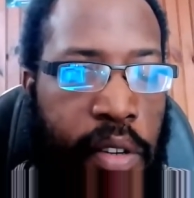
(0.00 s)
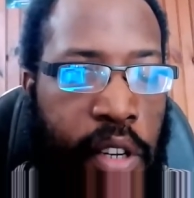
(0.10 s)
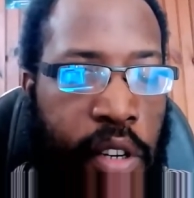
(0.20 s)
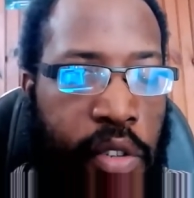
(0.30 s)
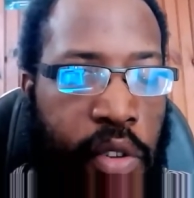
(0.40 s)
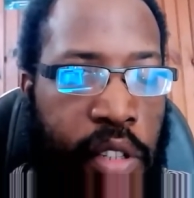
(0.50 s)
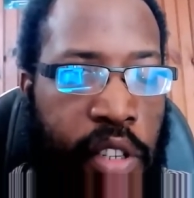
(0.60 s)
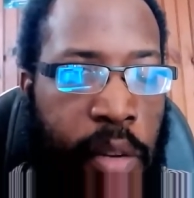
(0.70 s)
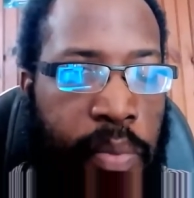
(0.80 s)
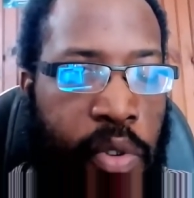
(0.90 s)
sorry to
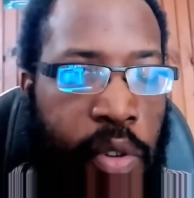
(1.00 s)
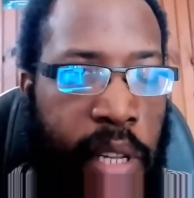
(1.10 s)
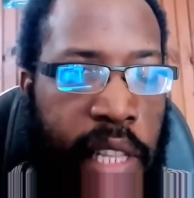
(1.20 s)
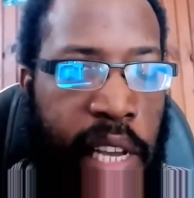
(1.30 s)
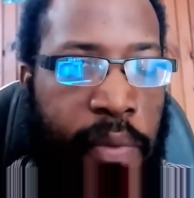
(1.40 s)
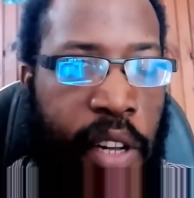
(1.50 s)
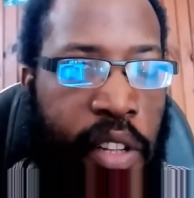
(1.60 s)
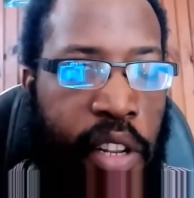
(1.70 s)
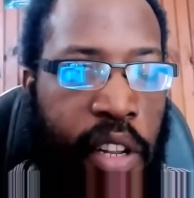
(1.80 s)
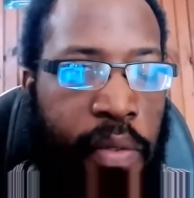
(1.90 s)
interrupt you, but I
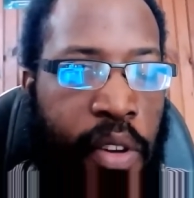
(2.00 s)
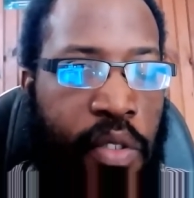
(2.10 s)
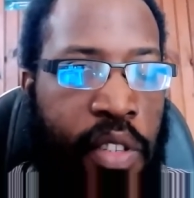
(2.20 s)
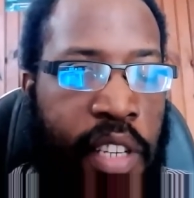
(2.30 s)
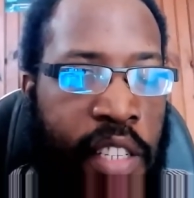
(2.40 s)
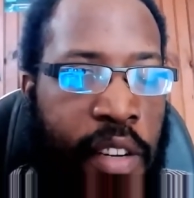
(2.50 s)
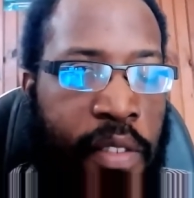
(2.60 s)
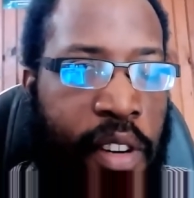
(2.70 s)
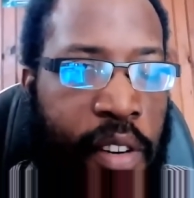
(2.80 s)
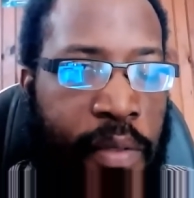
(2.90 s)
found another use case
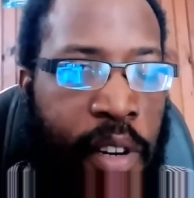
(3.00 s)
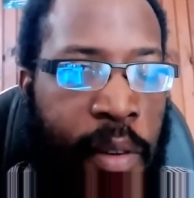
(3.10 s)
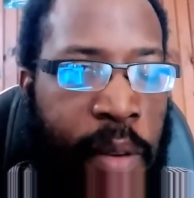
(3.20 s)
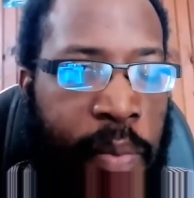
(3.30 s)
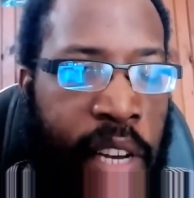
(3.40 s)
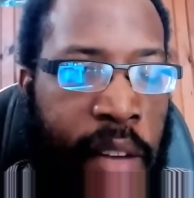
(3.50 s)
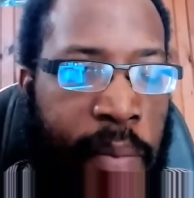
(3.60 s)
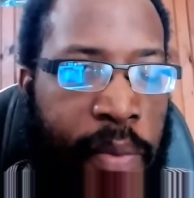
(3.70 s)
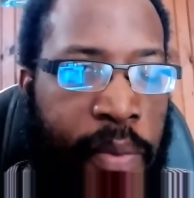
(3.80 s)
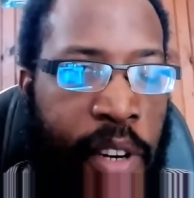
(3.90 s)
of COM API
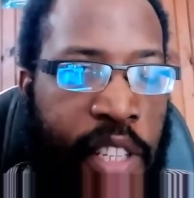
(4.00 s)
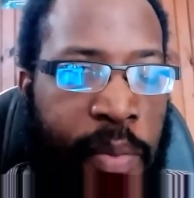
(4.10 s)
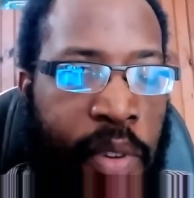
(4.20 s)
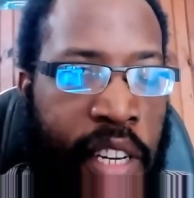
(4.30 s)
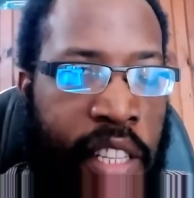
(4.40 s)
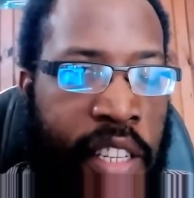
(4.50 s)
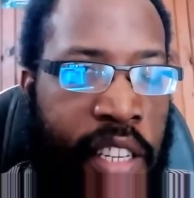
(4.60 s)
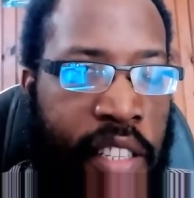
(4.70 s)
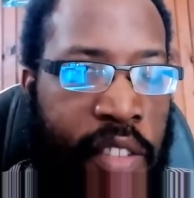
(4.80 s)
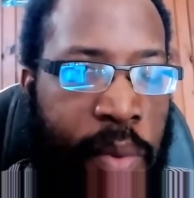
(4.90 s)
before
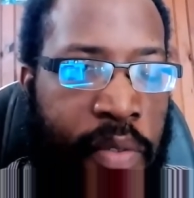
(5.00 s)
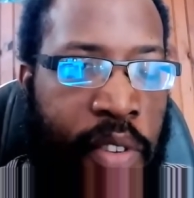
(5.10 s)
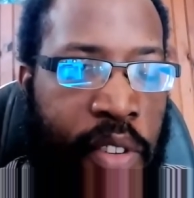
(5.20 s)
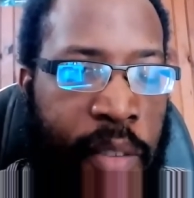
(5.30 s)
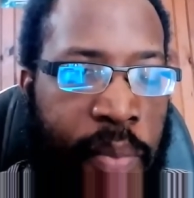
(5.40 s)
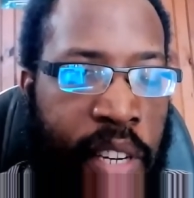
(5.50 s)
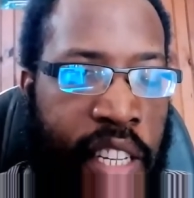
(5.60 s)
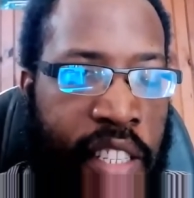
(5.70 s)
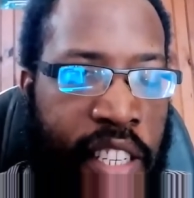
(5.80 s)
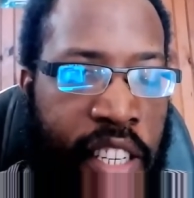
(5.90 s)

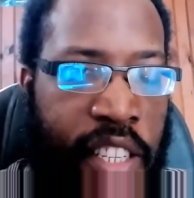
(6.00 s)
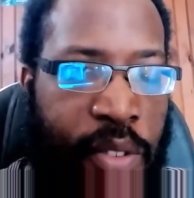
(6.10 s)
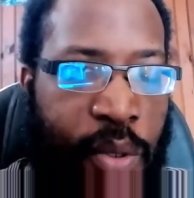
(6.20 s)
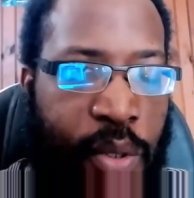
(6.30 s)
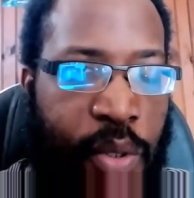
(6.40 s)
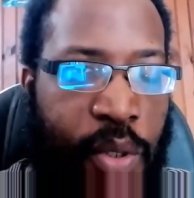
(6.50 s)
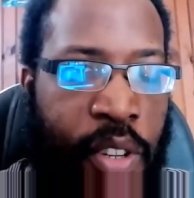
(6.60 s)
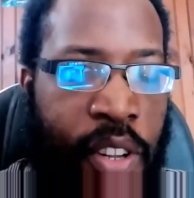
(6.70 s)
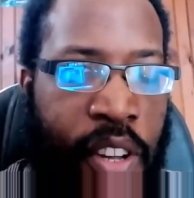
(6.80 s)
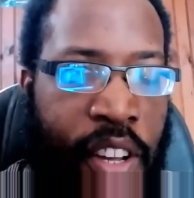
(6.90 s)
deprecating it too
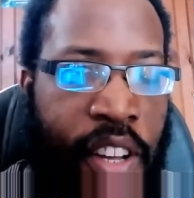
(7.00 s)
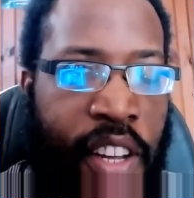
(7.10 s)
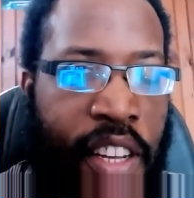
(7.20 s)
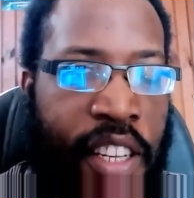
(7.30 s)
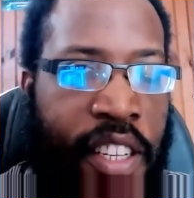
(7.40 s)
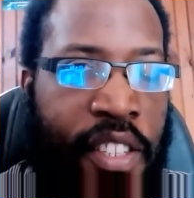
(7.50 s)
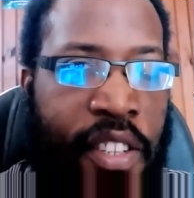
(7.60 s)
soon. Before